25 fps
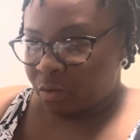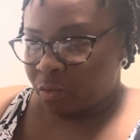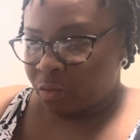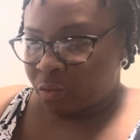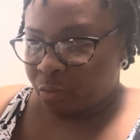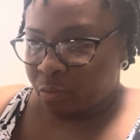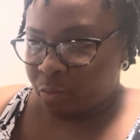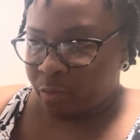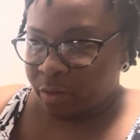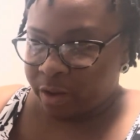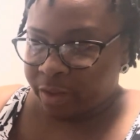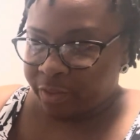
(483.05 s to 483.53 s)

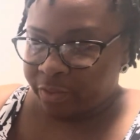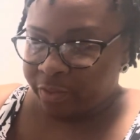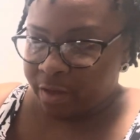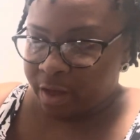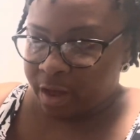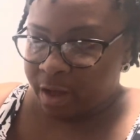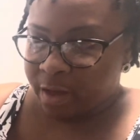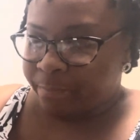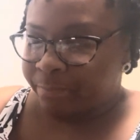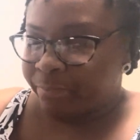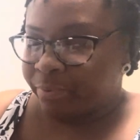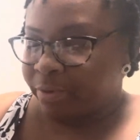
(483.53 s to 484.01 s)
with
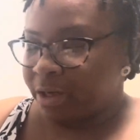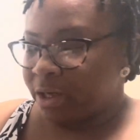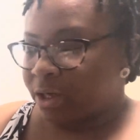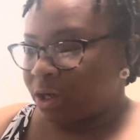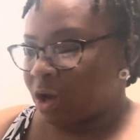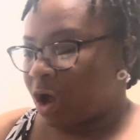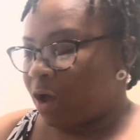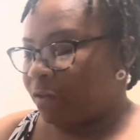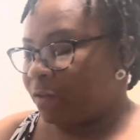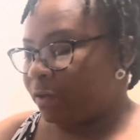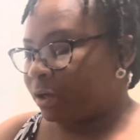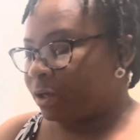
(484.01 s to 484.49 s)
uh, putting
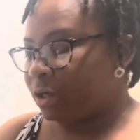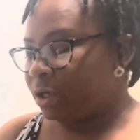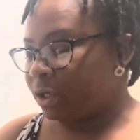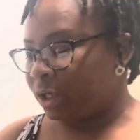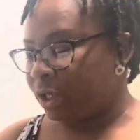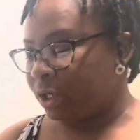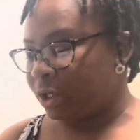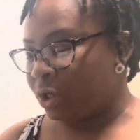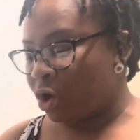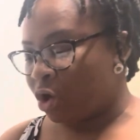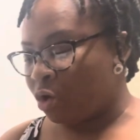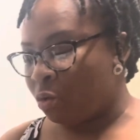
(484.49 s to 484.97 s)
all the
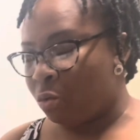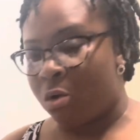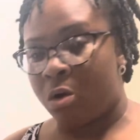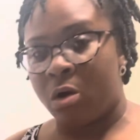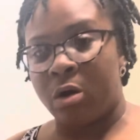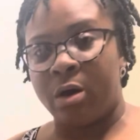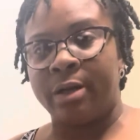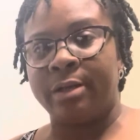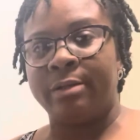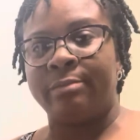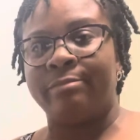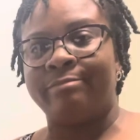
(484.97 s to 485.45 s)
cookie dough
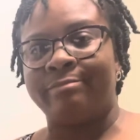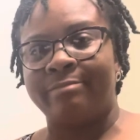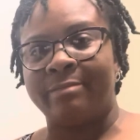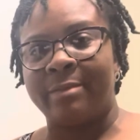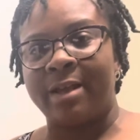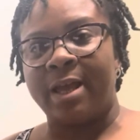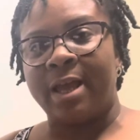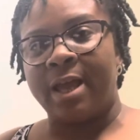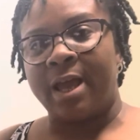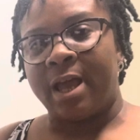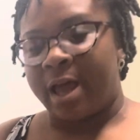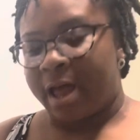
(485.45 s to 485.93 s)
on,
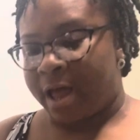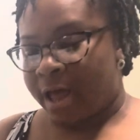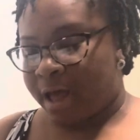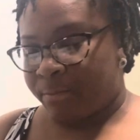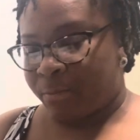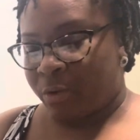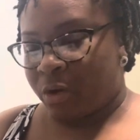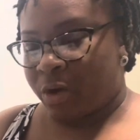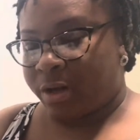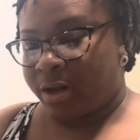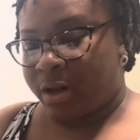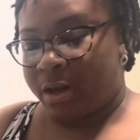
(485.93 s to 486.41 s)

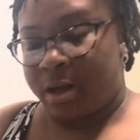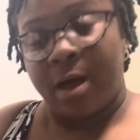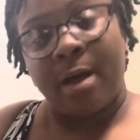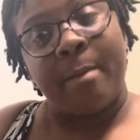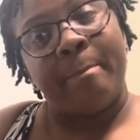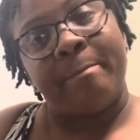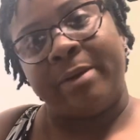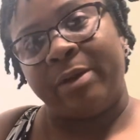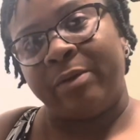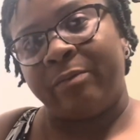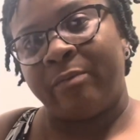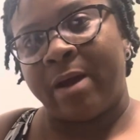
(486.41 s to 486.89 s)
I'm gonna
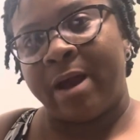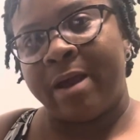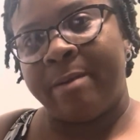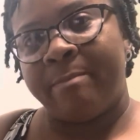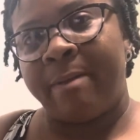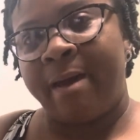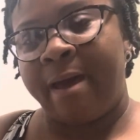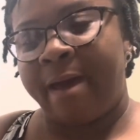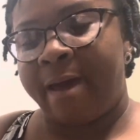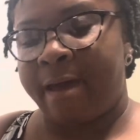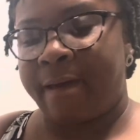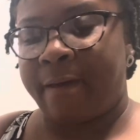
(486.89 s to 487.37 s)
be right
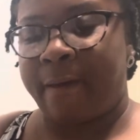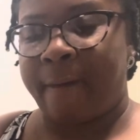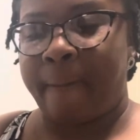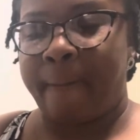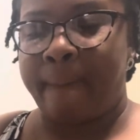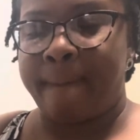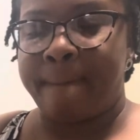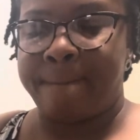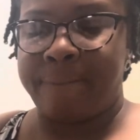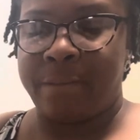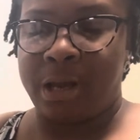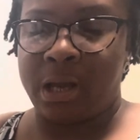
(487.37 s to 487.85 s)
back.
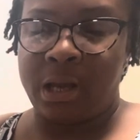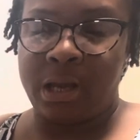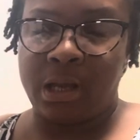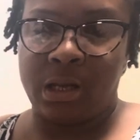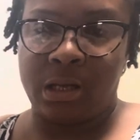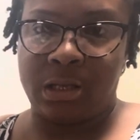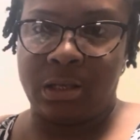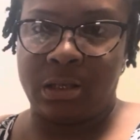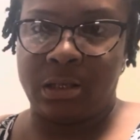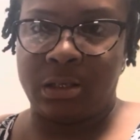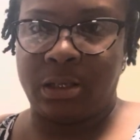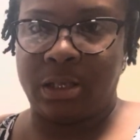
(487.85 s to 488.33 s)
But
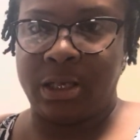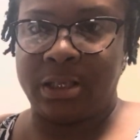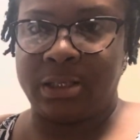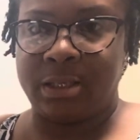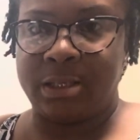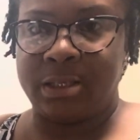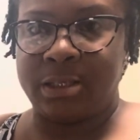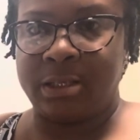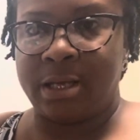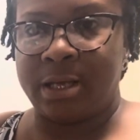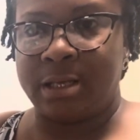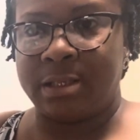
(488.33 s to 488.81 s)
this
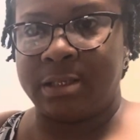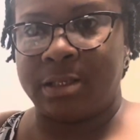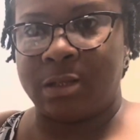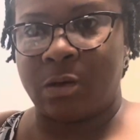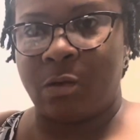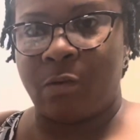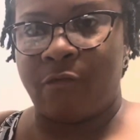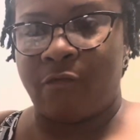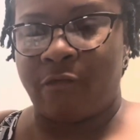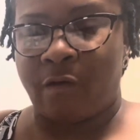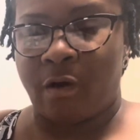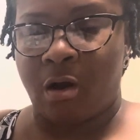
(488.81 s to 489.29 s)
is it
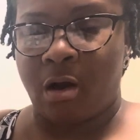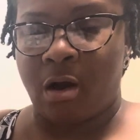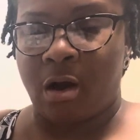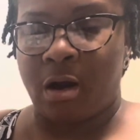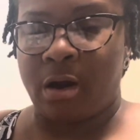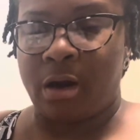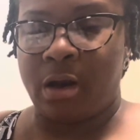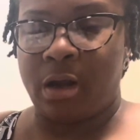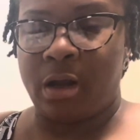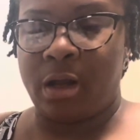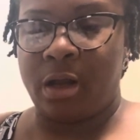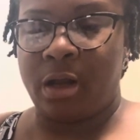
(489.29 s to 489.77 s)
so
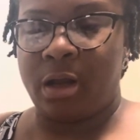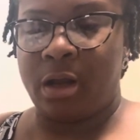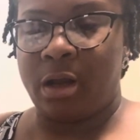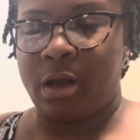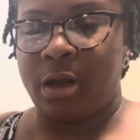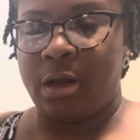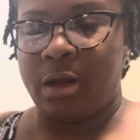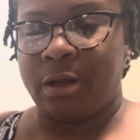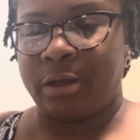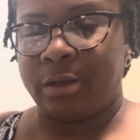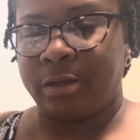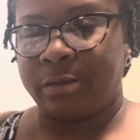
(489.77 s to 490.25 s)
far,
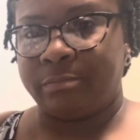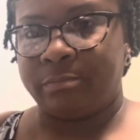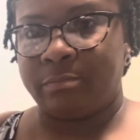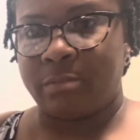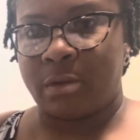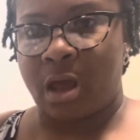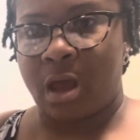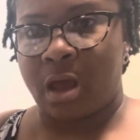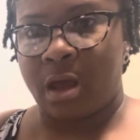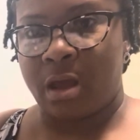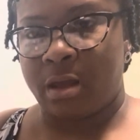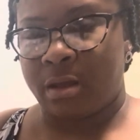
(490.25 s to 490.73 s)

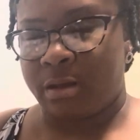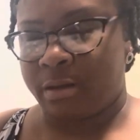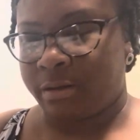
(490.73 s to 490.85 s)
okay?